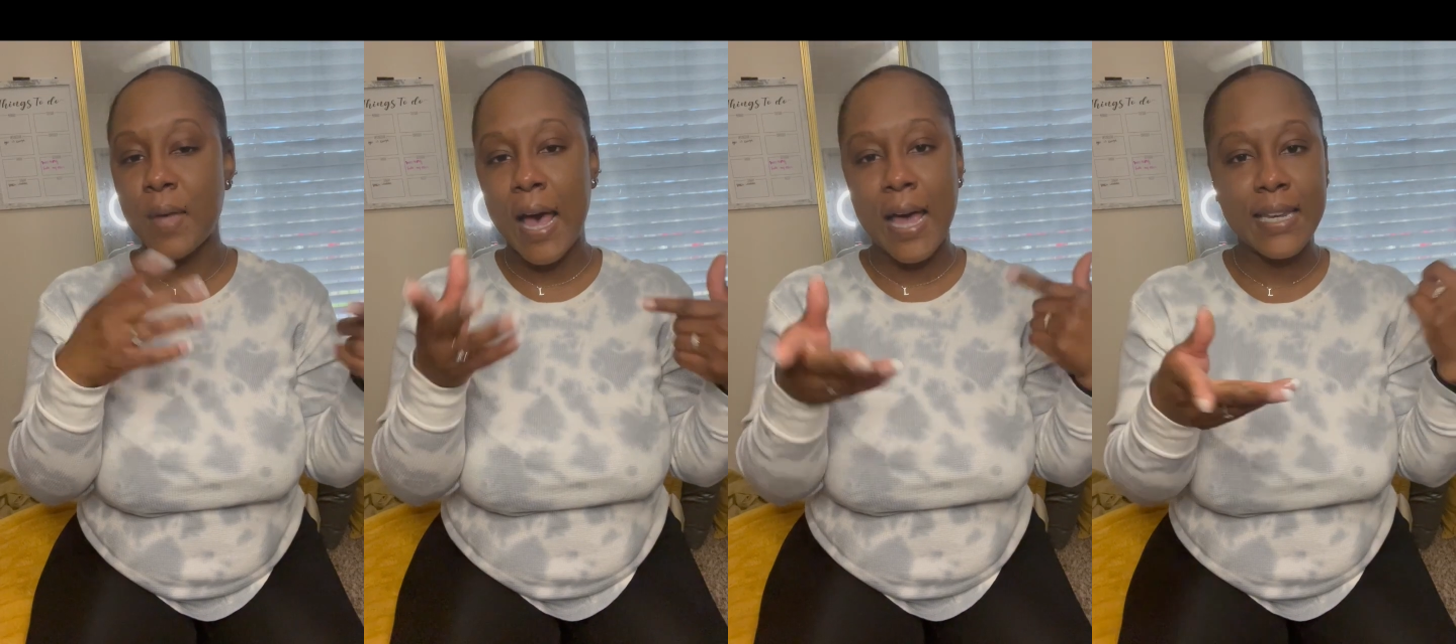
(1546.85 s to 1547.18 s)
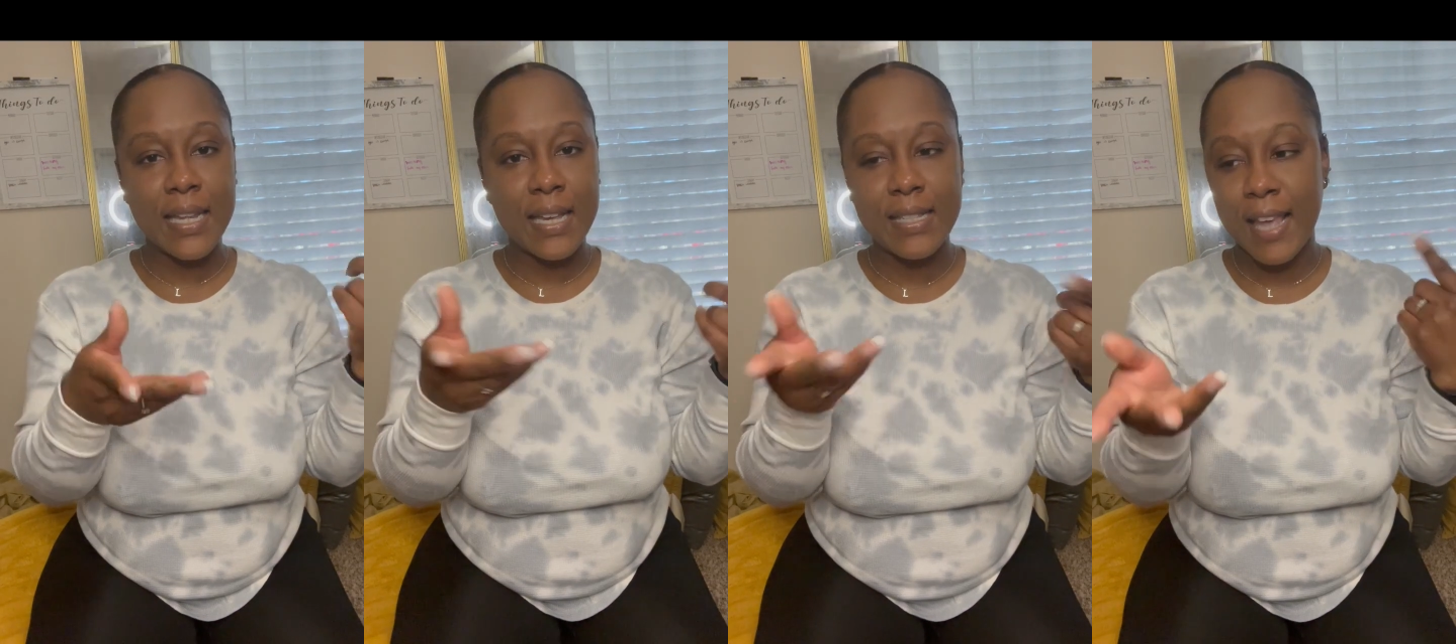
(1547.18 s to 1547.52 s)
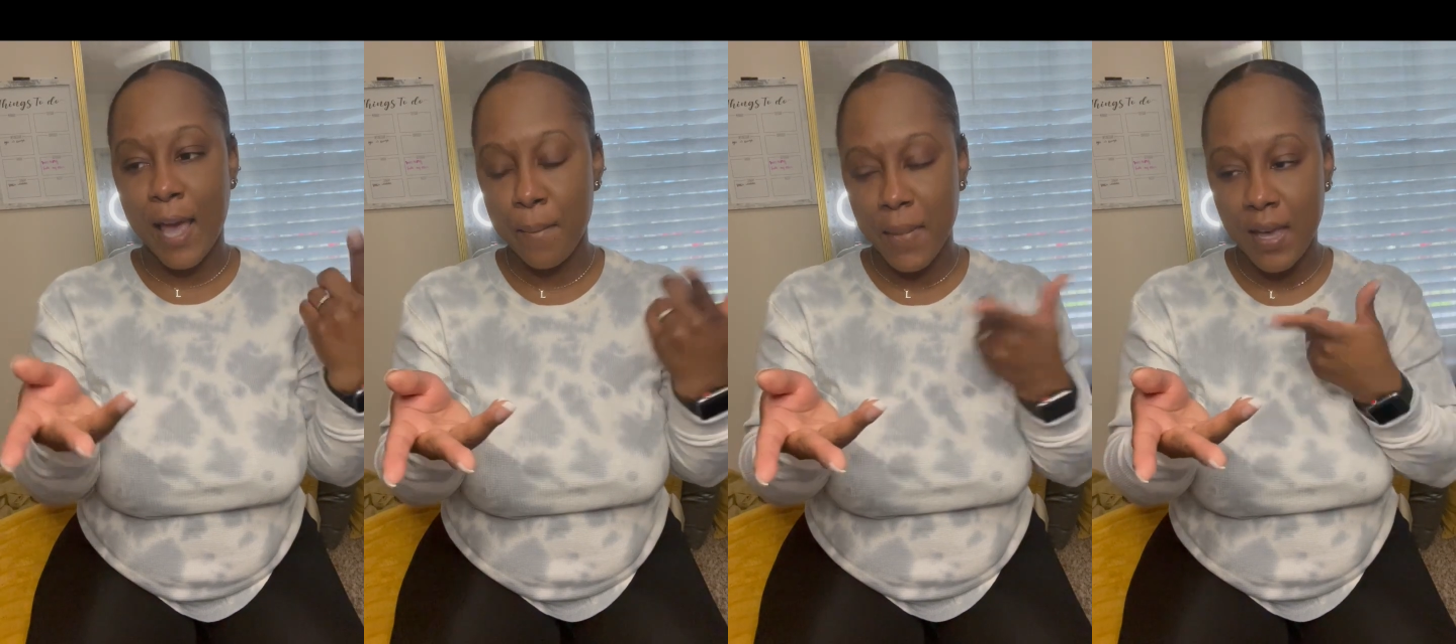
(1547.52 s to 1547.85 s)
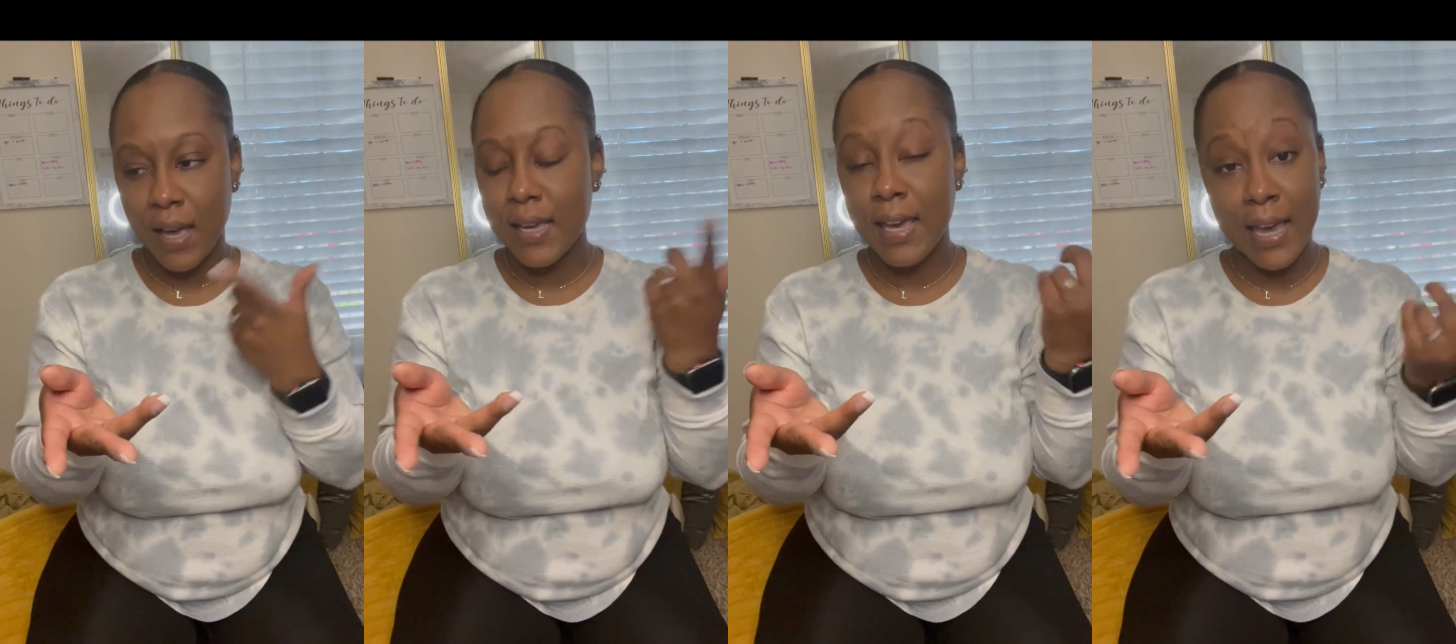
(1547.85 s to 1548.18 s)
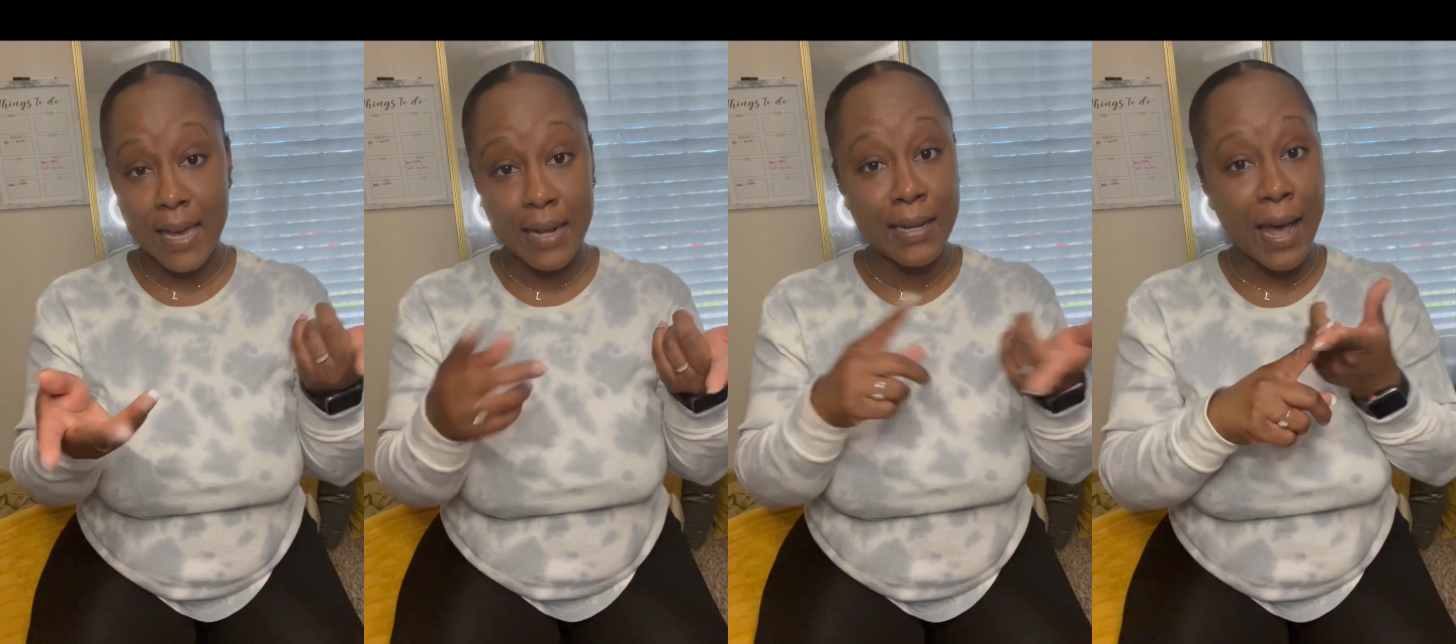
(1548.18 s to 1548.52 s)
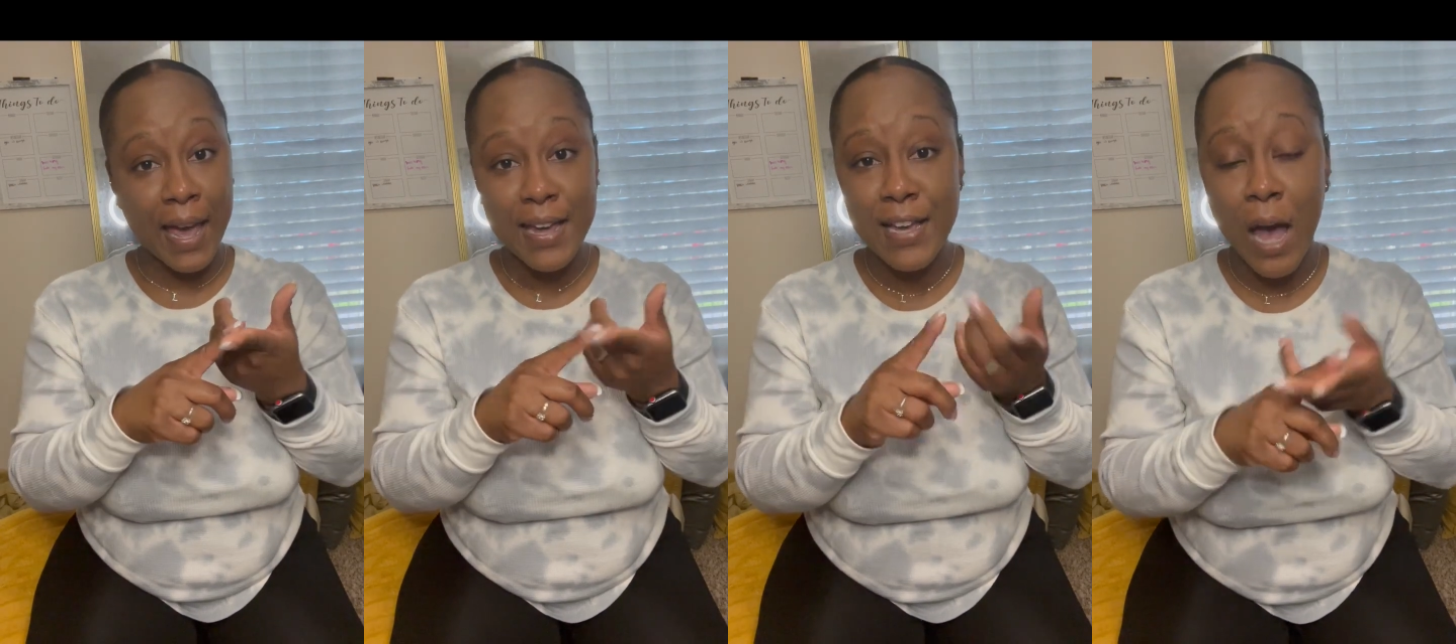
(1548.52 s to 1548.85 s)
ideas at me again
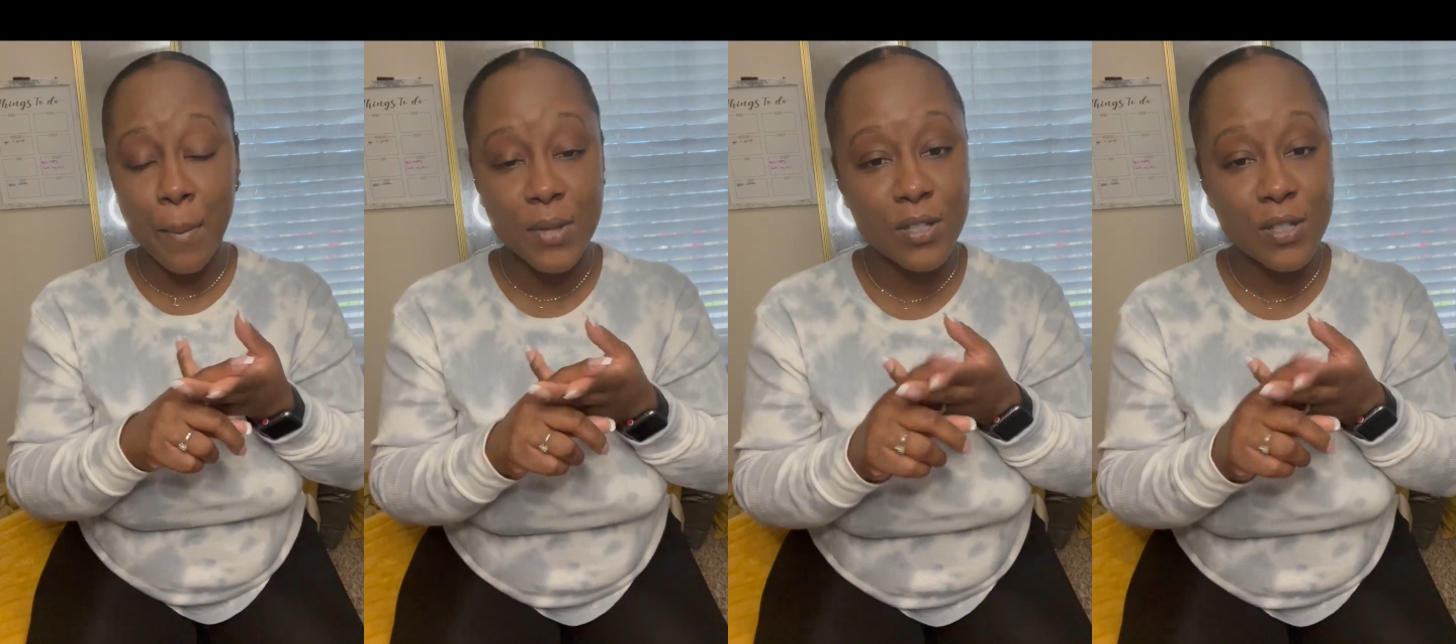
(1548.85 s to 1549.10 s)
like comment